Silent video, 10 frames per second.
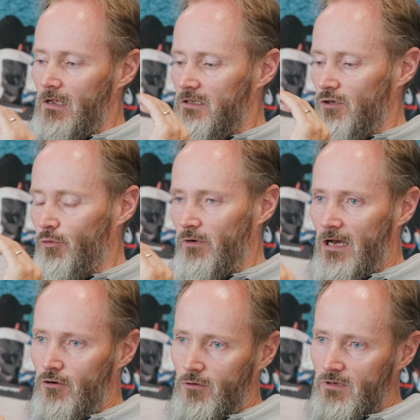So
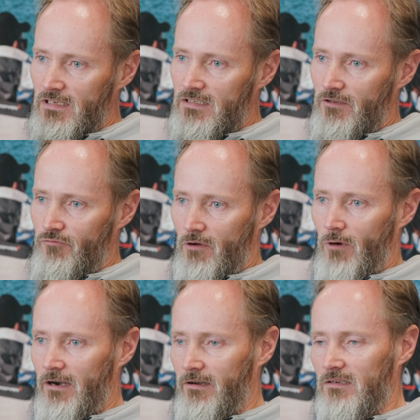not only is it
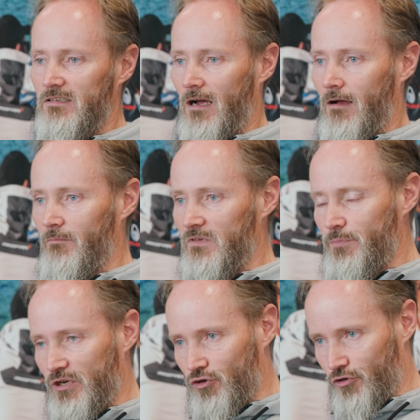requiring some
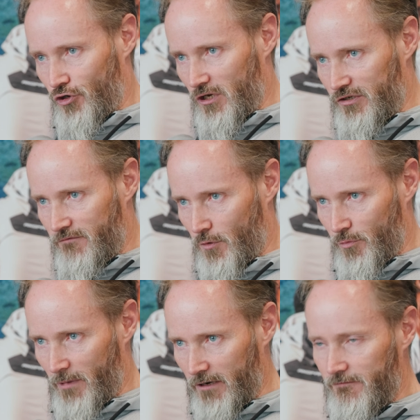special knowledge from
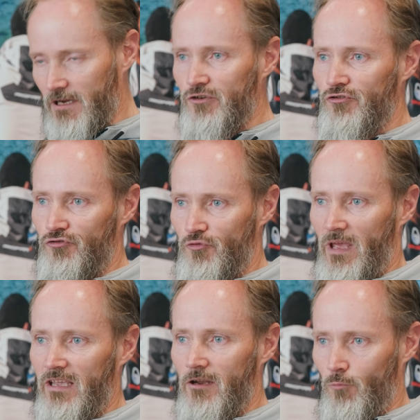the manufacturers to
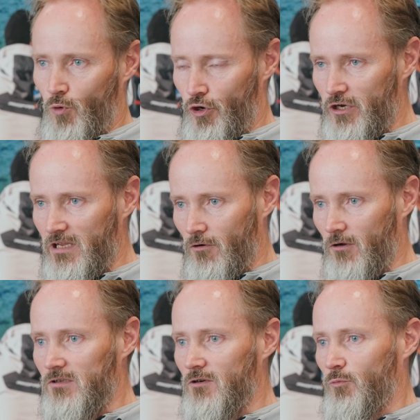make them work, it
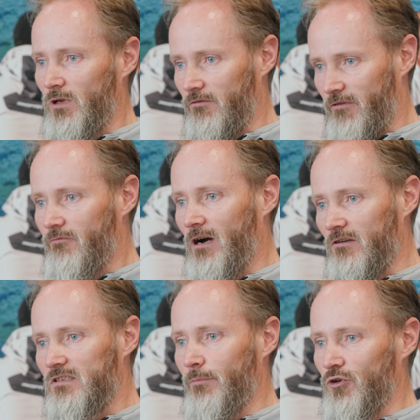also will require
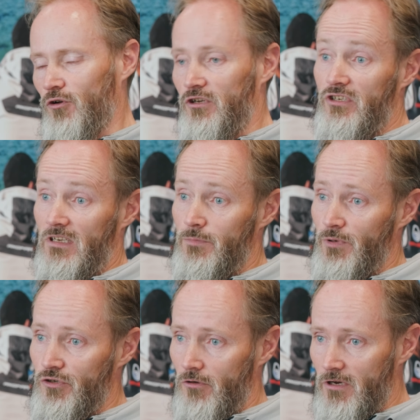some knowledge and
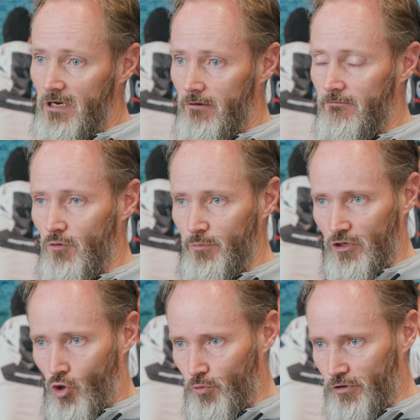special care from the
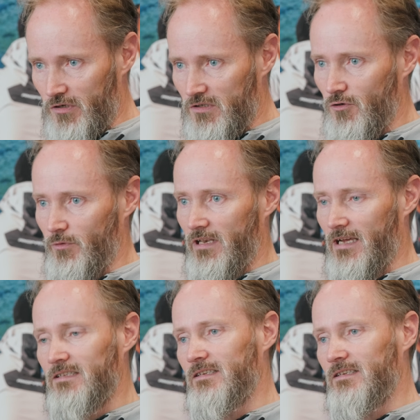owners. So in that